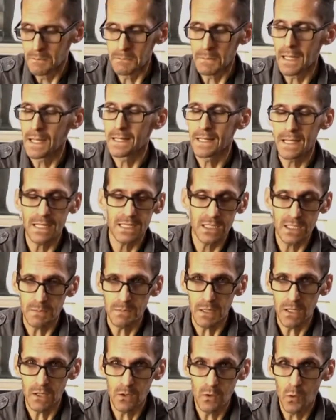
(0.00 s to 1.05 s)
my next
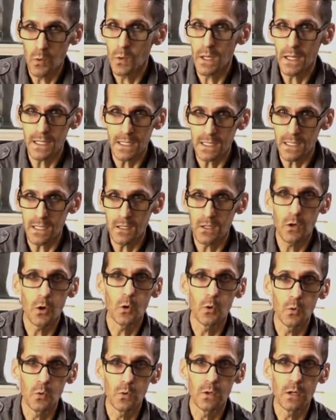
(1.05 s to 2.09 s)
meal, or I could eat it
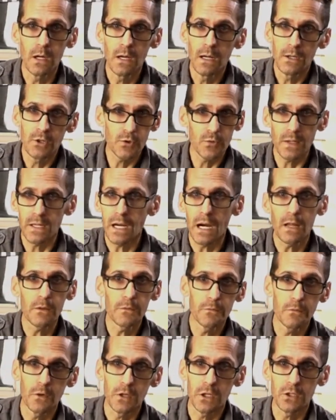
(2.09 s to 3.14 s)
cold, straight out of the
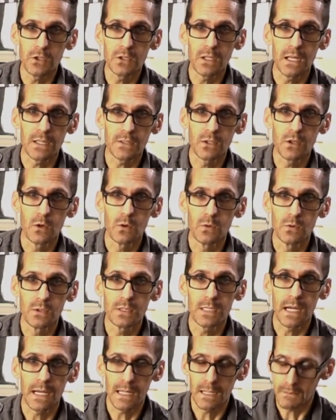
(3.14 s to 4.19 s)
fridge as a cold
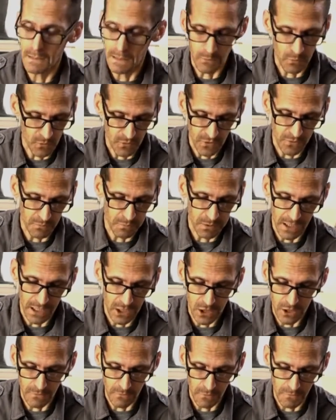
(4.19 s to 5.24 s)
salad, maybe with a
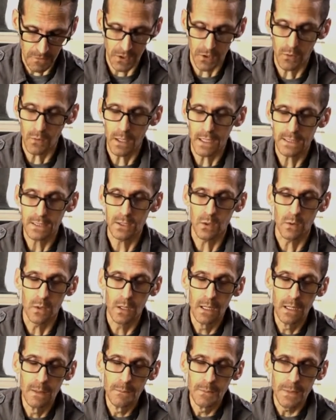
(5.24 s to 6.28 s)
splash of a vinaigrette. So
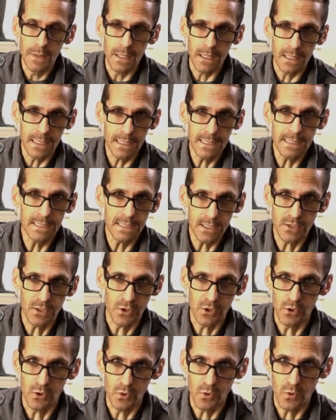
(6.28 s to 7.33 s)
easy to
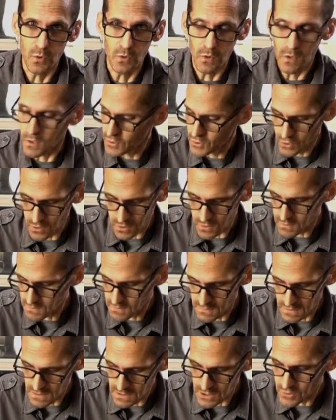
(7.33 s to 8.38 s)
do, took
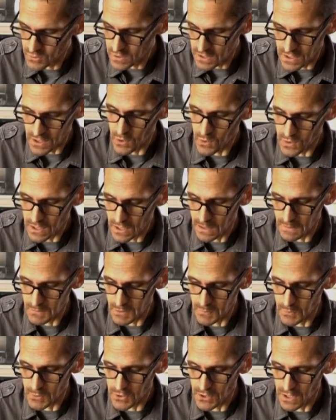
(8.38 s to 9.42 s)
literally no time
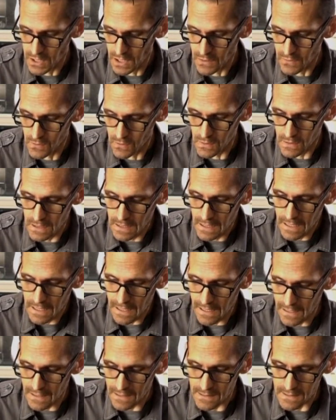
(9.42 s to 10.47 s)
to put together,
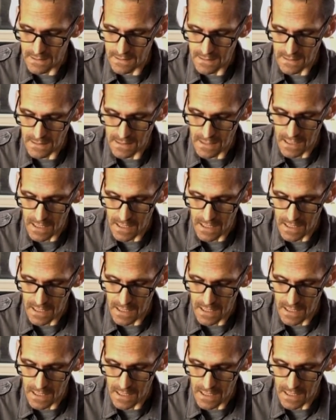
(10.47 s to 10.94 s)
and